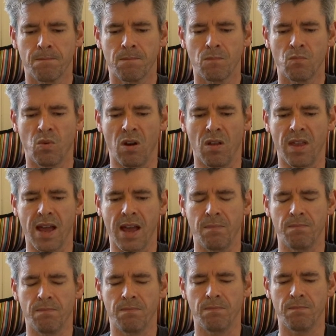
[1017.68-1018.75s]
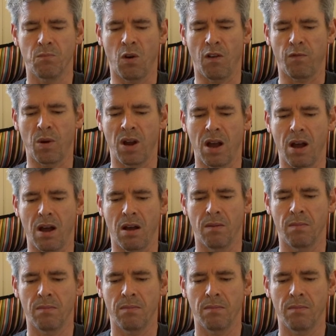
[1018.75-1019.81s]
"What then? What if we are?
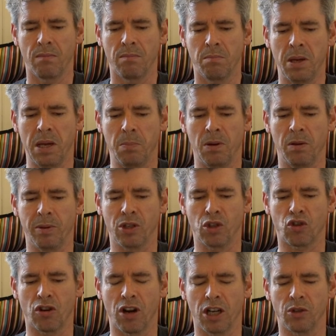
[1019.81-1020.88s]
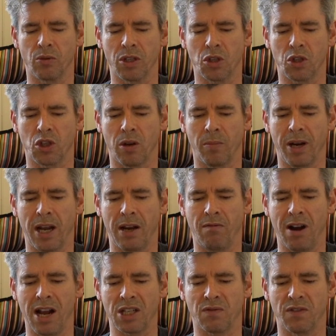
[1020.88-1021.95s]
People have been trying to exterminate
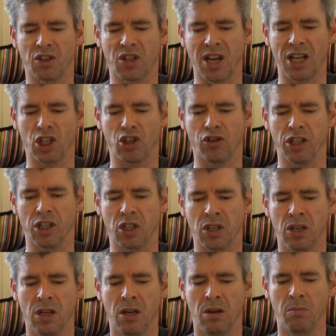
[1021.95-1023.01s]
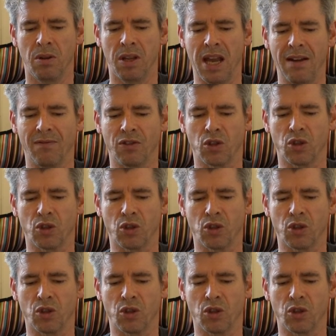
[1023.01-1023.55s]
rats for centuries, but they haven't